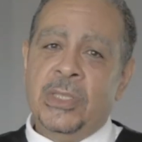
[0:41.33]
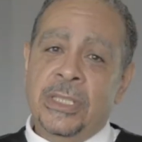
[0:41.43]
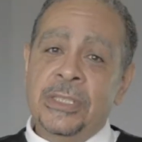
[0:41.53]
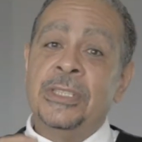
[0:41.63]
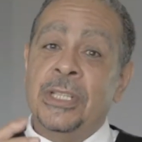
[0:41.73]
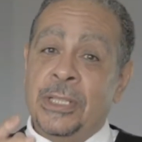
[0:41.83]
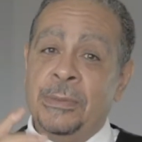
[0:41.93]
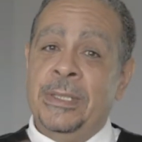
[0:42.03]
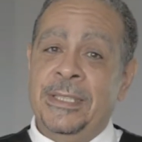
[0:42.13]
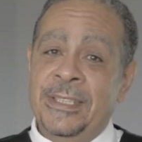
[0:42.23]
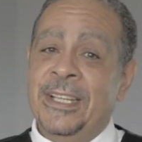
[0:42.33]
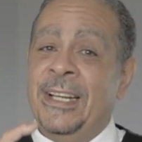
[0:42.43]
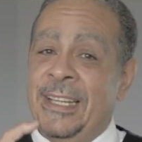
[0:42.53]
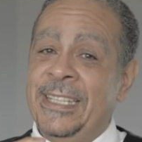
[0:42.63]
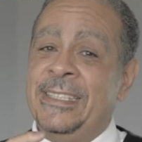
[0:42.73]
this is a good one. You're
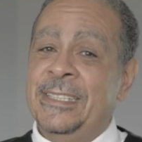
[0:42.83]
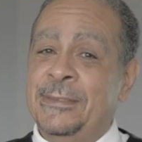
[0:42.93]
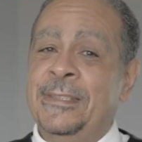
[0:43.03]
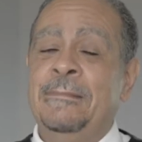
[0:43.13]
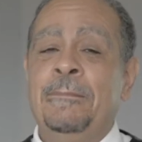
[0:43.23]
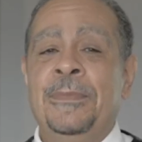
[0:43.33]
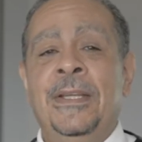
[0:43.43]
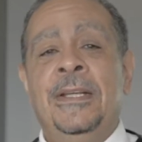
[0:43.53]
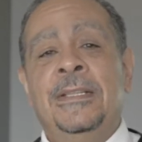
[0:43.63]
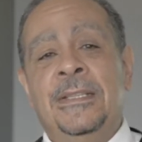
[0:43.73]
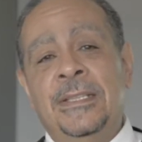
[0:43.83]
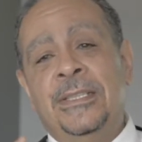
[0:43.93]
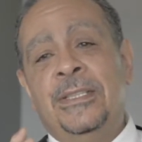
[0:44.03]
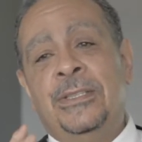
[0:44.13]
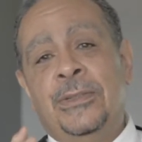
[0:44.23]
gonna like this one. This
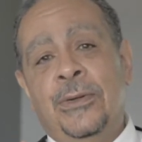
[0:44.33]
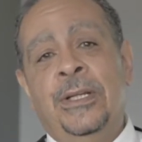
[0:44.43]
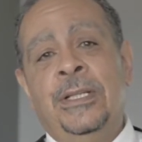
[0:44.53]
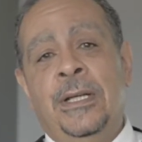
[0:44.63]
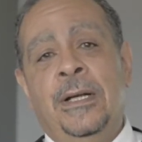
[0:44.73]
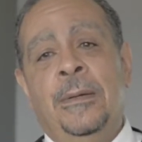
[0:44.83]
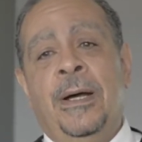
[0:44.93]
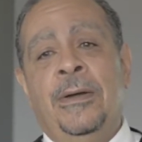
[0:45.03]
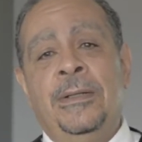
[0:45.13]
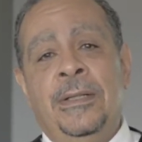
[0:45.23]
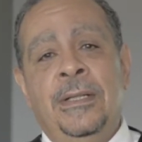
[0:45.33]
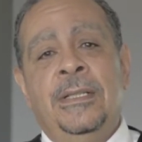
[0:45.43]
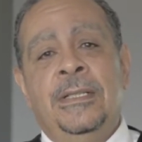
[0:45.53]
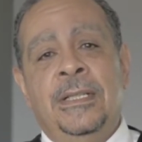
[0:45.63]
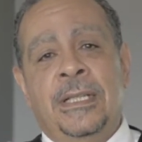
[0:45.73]
is a story about
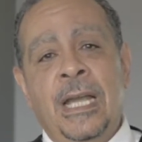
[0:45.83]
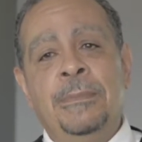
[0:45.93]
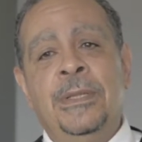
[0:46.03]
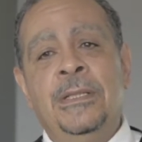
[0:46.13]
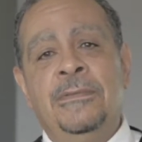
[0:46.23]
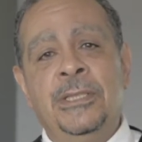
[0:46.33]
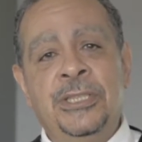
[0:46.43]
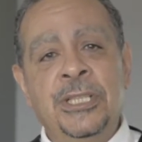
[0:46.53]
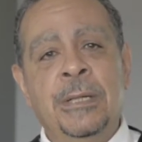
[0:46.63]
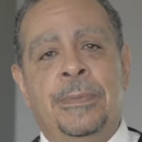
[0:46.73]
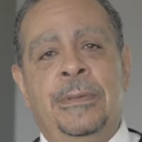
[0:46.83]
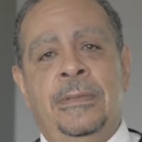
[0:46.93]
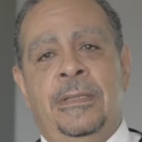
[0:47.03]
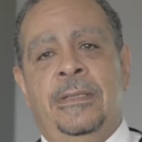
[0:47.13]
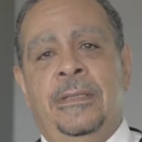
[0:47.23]
the captain of a ship,
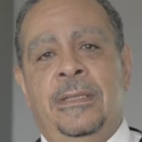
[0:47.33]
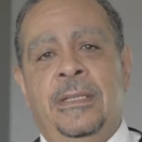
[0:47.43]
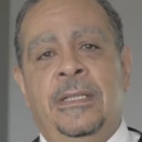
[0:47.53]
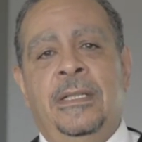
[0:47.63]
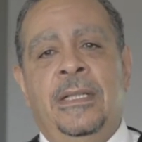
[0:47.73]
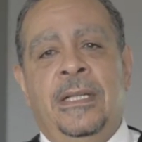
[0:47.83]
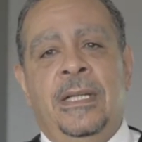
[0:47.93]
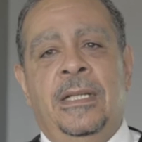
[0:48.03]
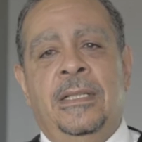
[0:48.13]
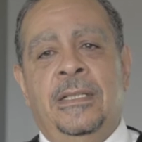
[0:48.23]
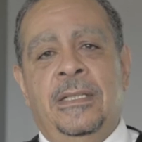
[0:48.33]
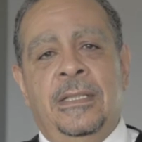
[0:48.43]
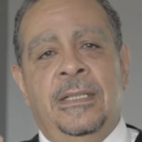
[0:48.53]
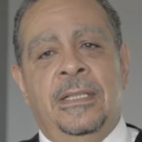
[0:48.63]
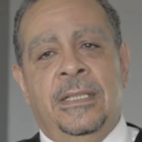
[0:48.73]
and
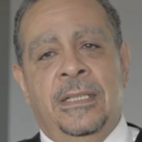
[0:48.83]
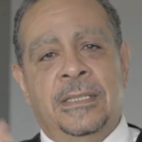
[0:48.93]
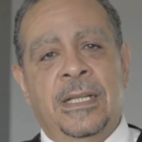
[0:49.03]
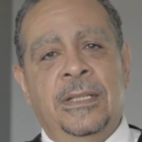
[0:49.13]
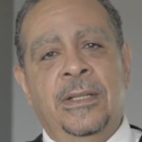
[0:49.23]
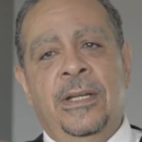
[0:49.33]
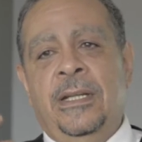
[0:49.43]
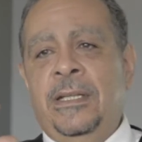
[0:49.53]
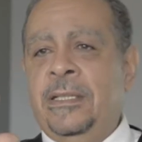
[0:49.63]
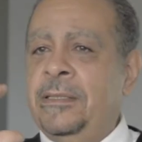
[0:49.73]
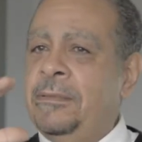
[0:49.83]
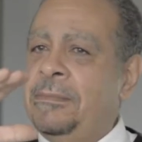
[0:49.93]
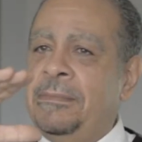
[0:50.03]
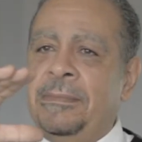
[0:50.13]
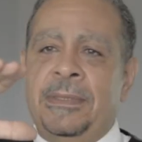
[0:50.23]
he's out there in
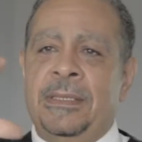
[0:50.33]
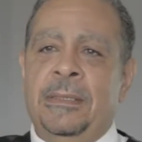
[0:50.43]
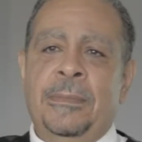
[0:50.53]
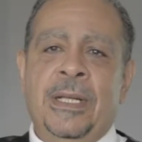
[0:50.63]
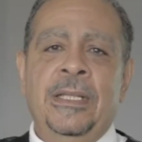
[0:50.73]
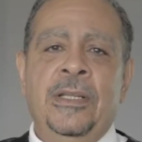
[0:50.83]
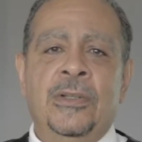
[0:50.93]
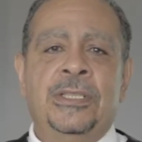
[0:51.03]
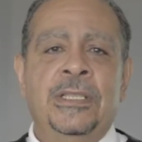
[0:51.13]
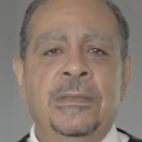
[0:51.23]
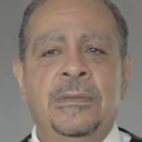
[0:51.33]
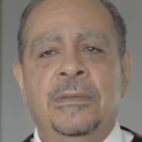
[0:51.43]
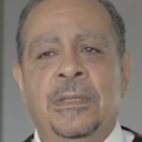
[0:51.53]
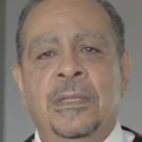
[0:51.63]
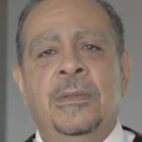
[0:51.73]
the middle of the ocean
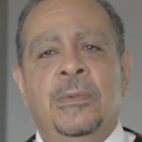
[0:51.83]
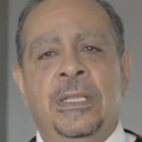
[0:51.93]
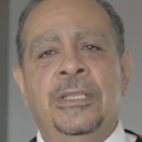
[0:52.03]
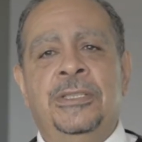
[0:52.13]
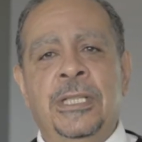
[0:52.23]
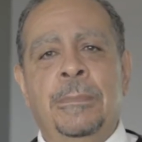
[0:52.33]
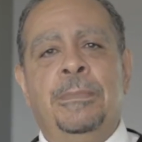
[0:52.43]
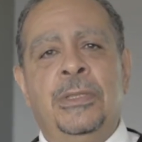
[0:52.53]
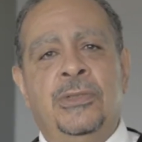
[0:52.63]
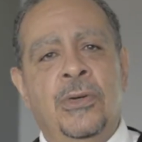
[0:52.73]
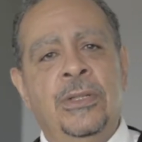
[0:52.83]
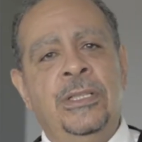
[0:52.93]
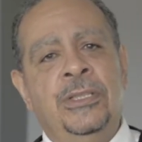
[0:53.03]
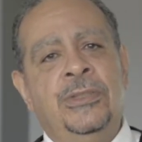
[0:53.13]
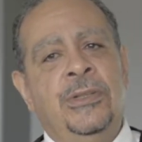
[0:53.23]
with his ship patrolling
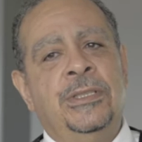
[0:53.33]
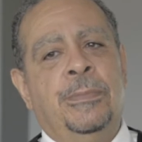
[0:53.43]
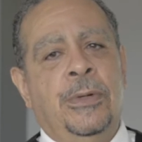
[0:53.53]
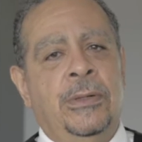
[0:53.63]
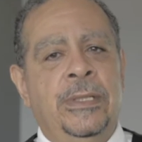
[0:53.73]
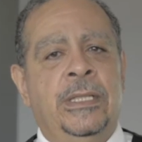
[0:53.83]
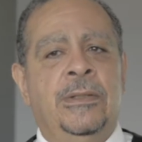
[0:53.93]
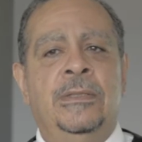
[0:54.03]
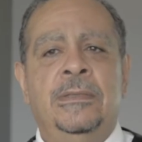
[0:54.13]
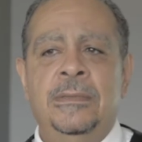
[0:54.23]
the shores of Puerto Rico.